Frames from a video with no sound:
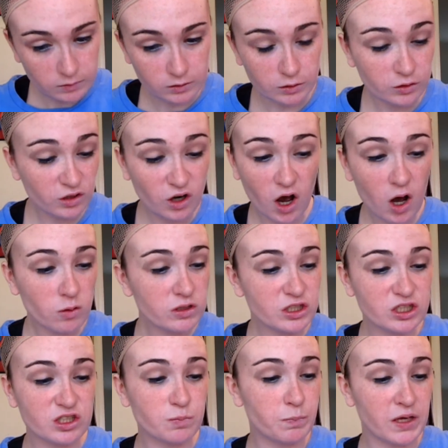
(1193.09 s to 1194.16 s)
You could
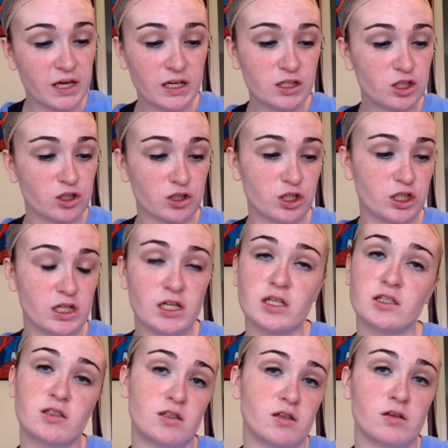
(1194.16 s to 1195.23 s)
always just pinch your
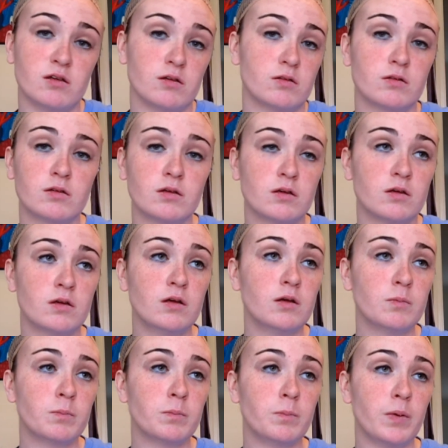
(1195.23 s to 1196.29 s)
cheeks too,
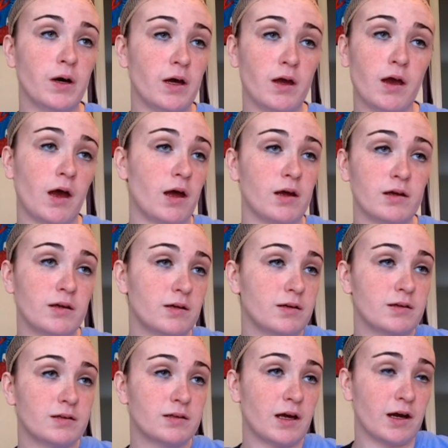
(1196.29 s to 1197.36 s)
but
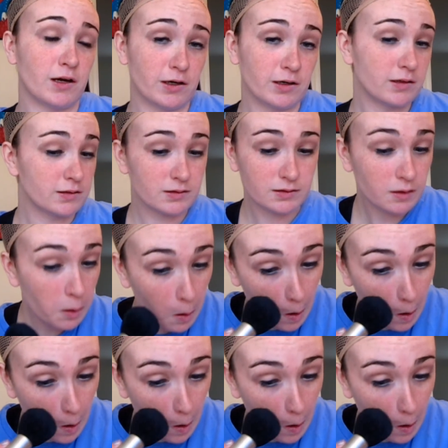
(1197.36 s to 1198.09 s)
that hurts.